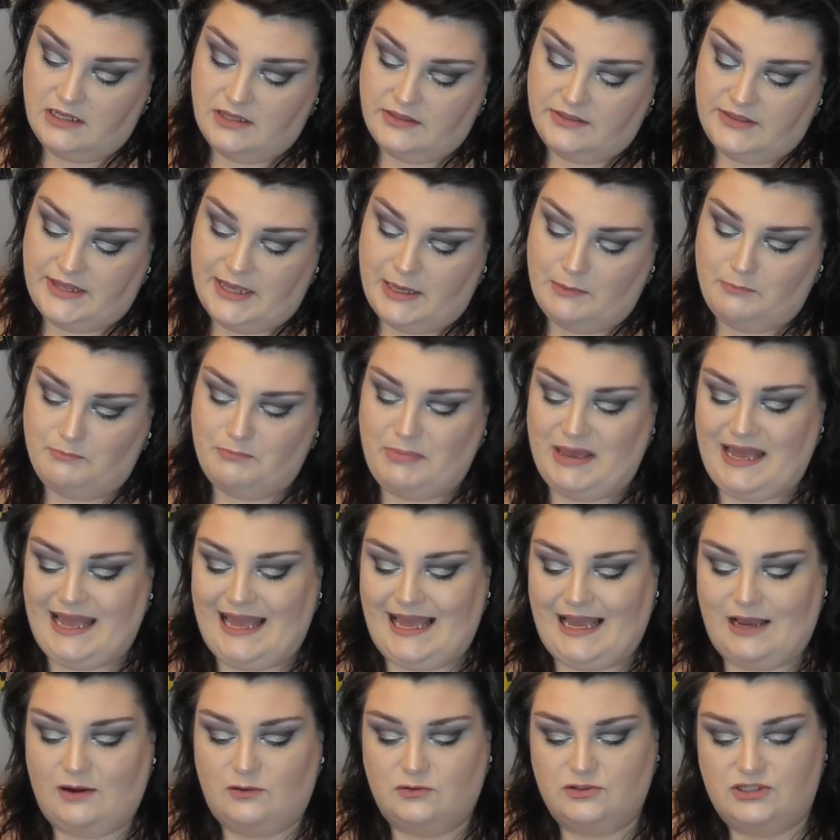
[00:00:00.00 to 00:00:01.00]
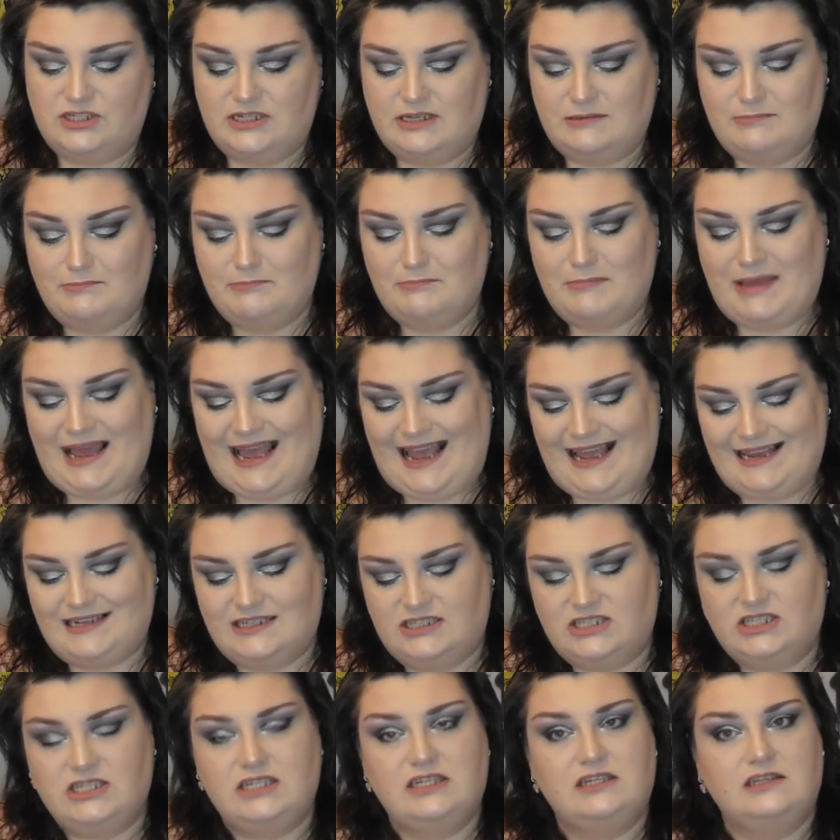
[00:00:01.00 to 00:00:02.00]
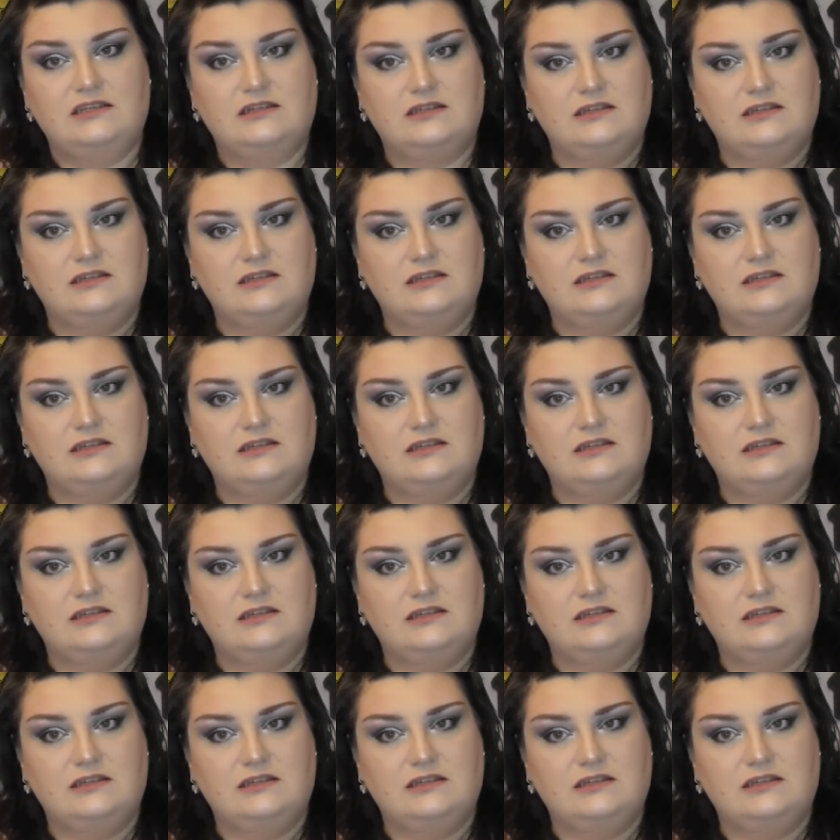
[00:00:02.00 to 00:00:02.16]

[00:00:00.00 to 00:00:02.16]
their powder matte